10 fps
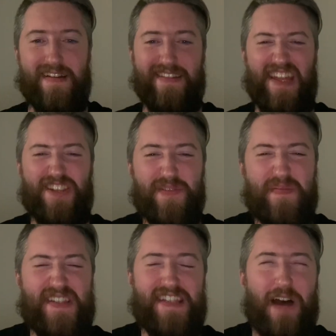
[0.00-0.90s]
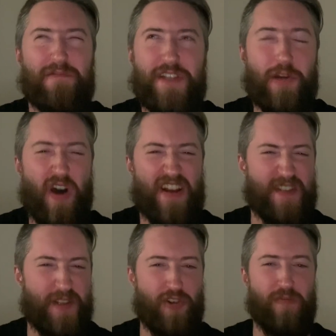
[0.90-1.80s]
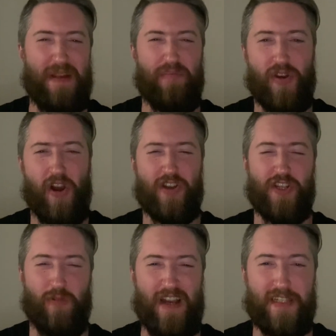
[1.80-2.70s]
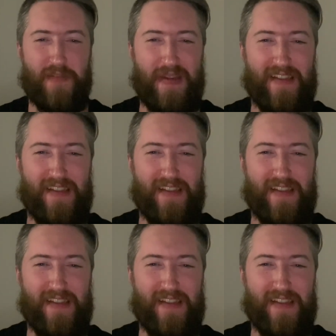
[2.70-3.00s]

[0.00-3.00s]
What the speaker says: they just sound so unassuming production-wise to me.